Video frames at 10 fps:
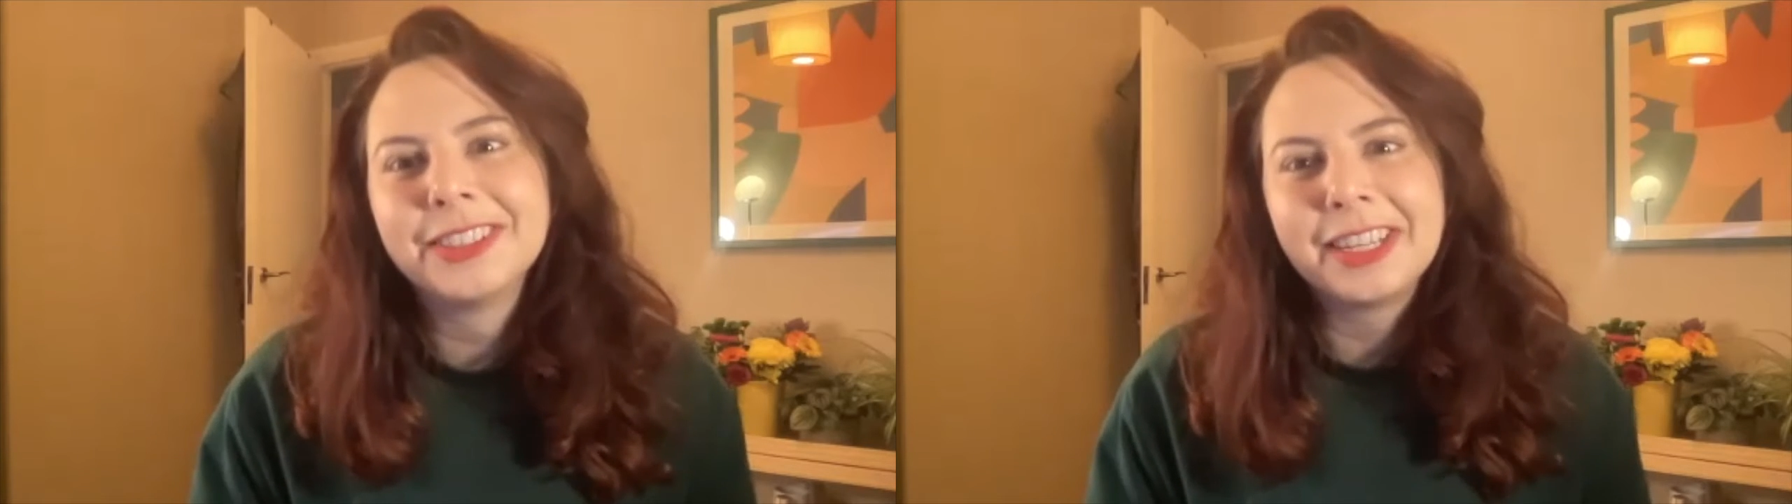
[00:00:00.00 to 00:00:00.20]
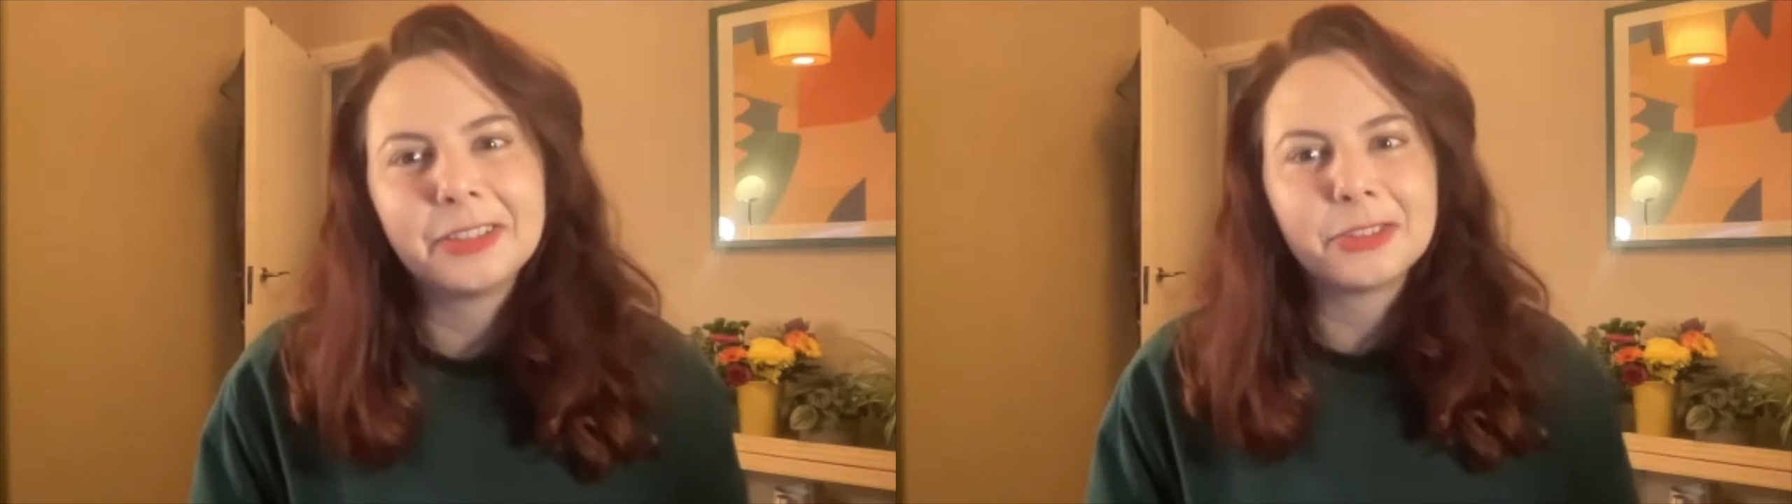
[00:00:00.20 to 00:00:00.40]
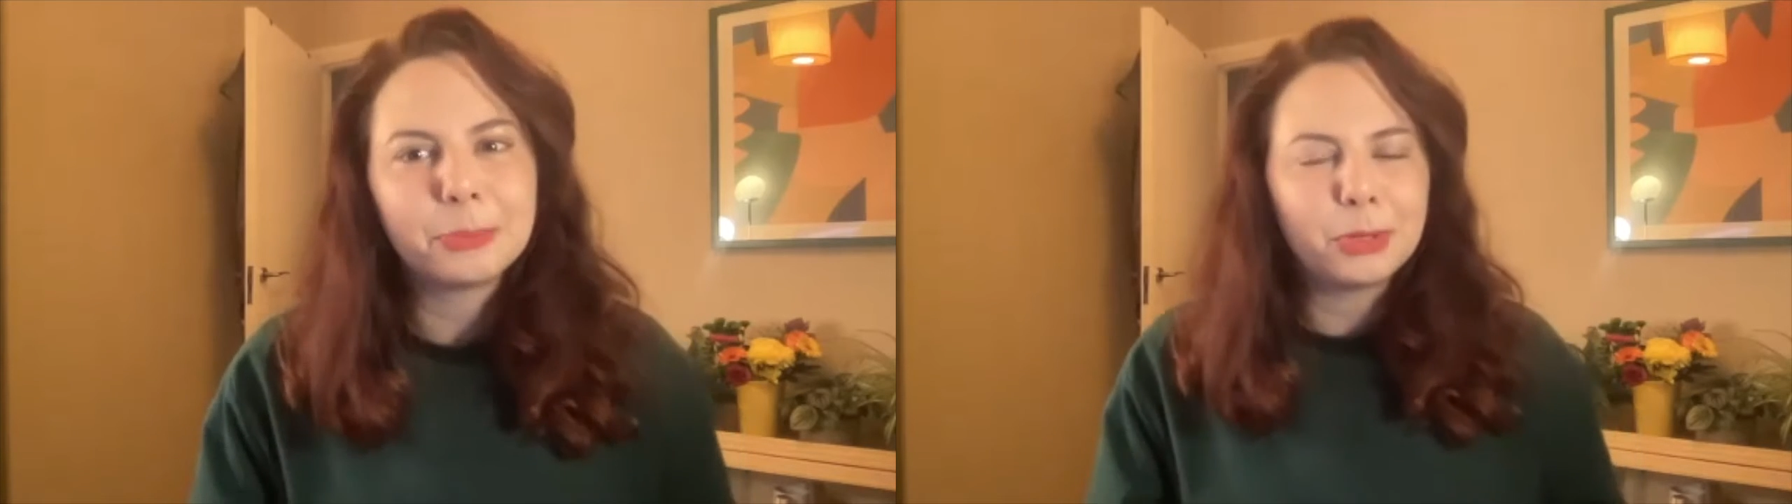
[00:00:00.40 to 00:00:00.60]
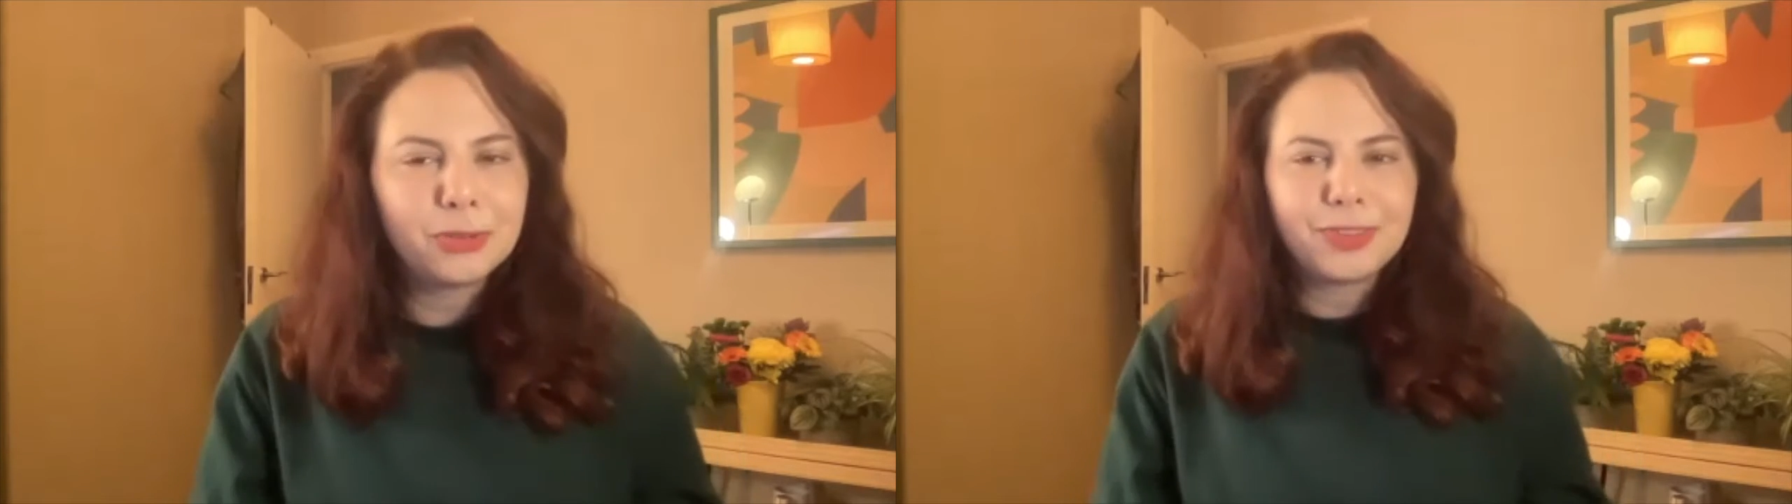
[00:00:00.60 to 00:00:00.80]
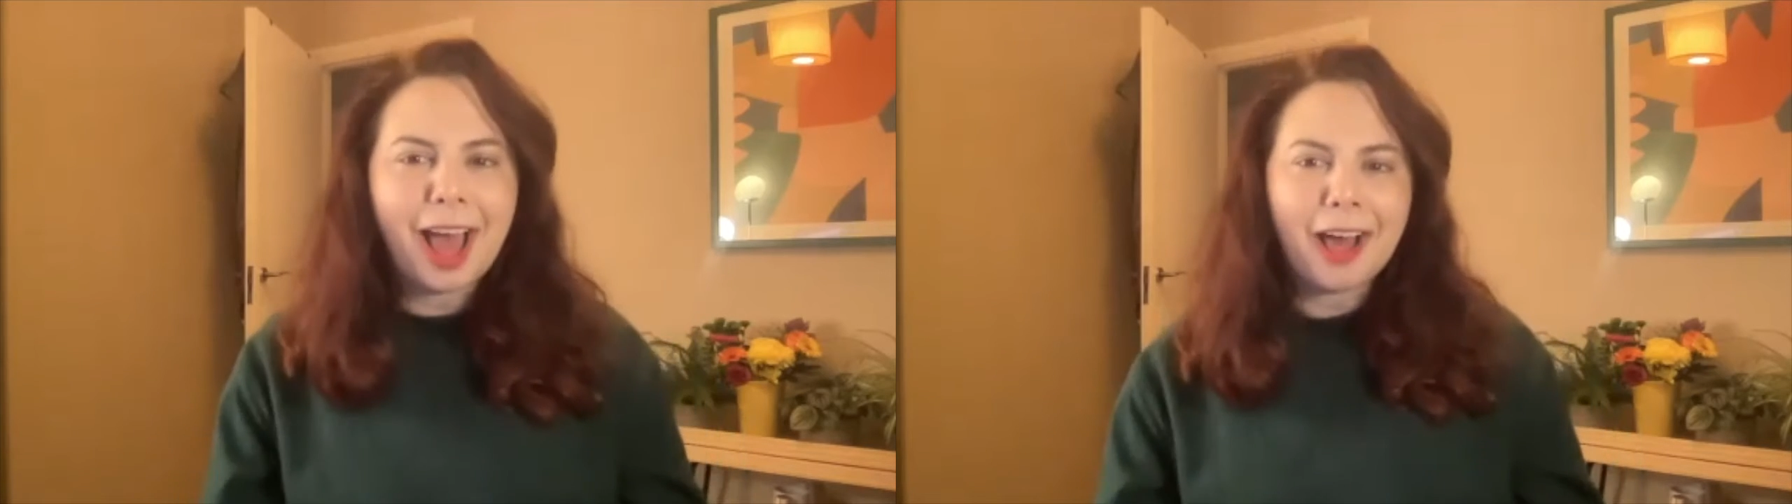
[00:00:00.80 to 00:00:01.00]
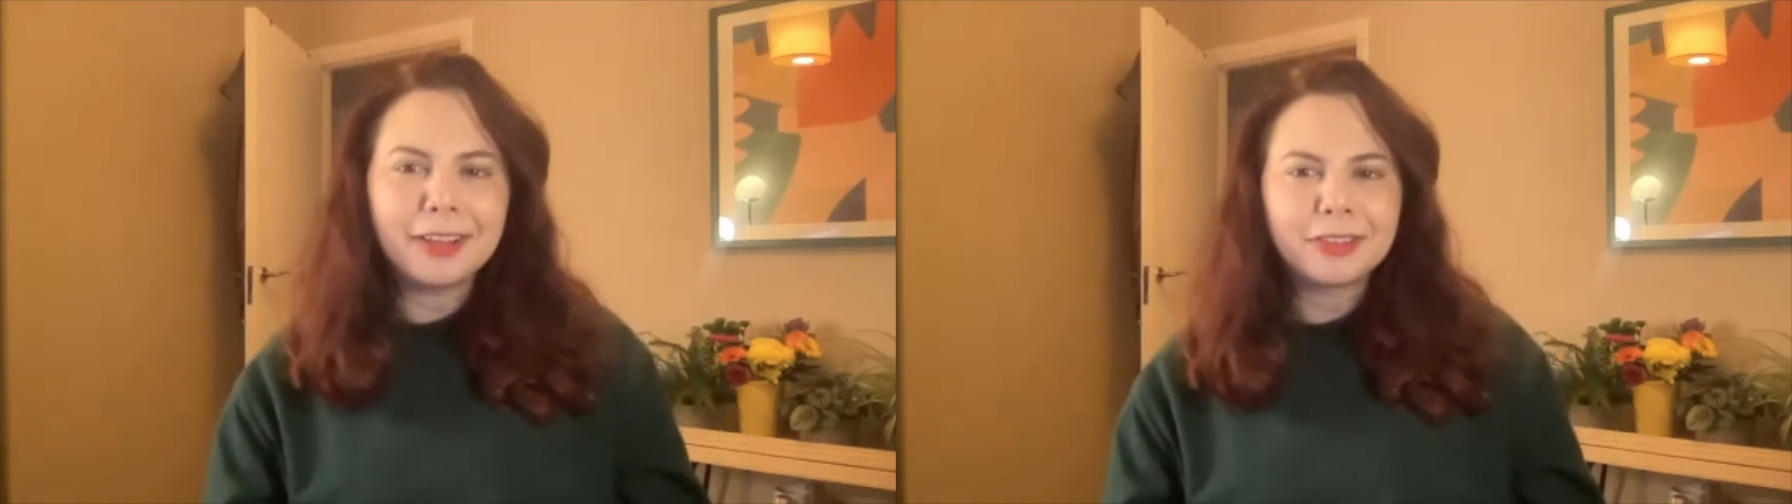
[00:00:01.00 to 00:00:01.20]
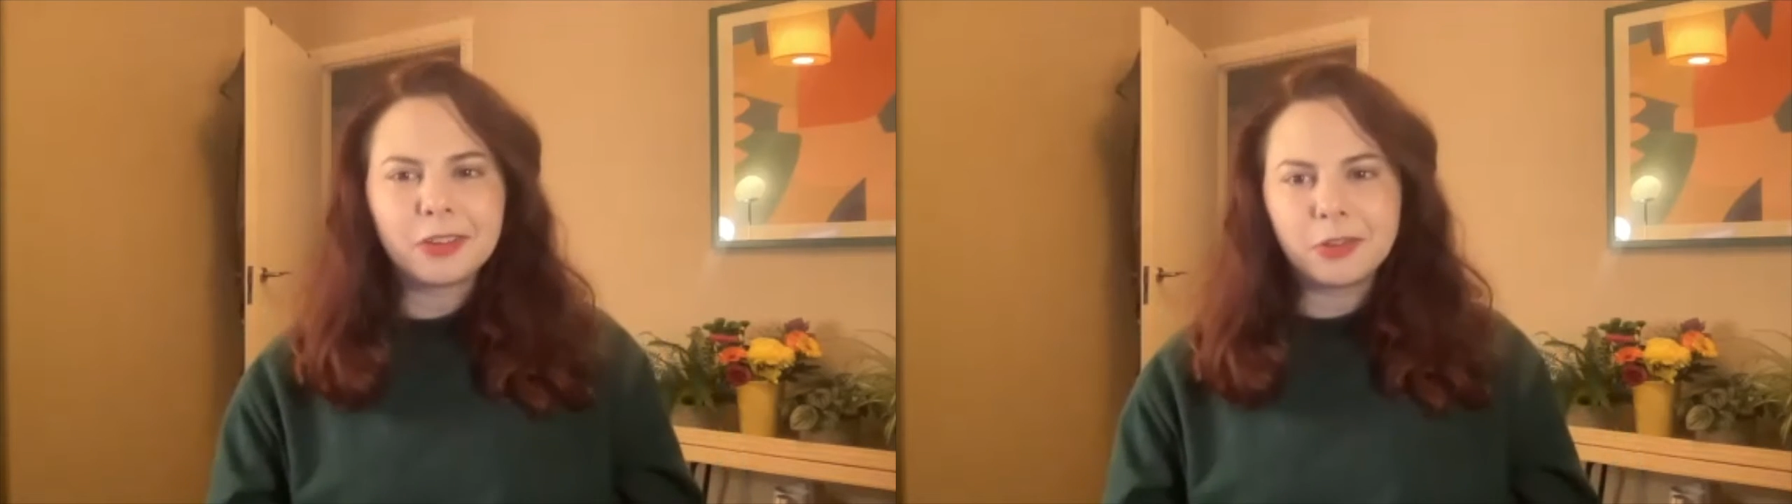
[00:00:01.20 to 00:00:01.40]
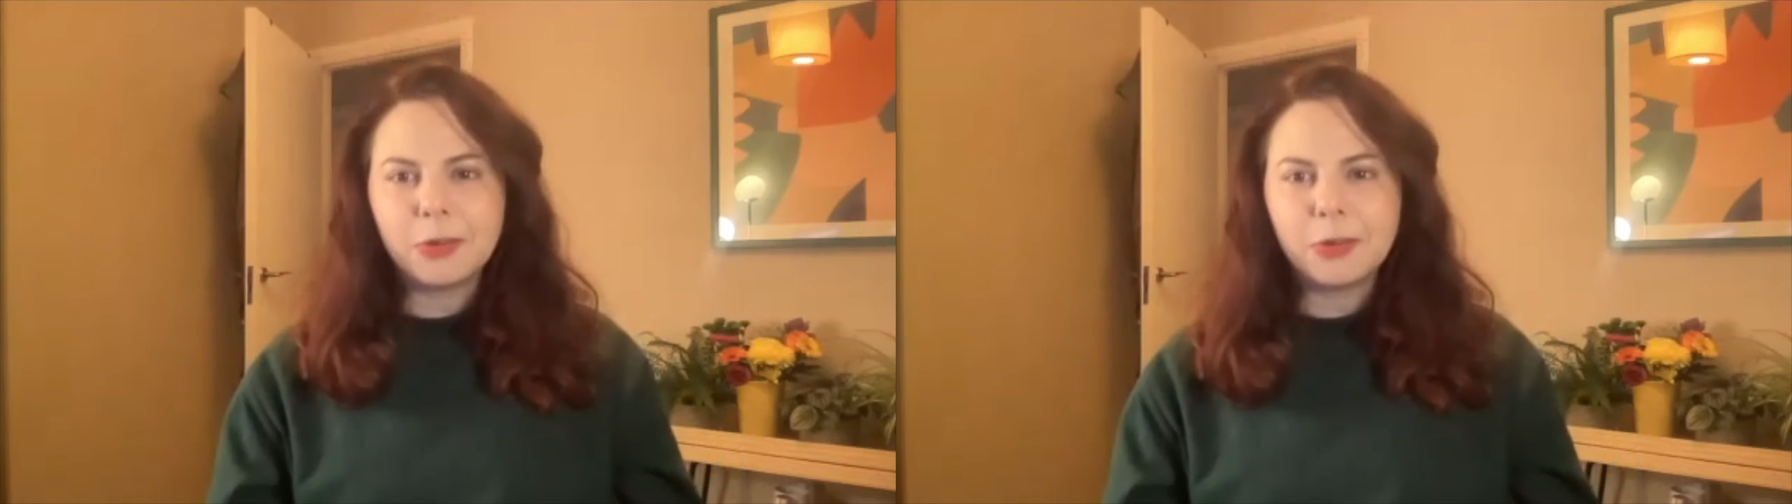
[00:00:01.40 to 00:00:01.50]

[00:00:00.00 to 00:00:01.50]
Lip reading: like there's a beautiful Alison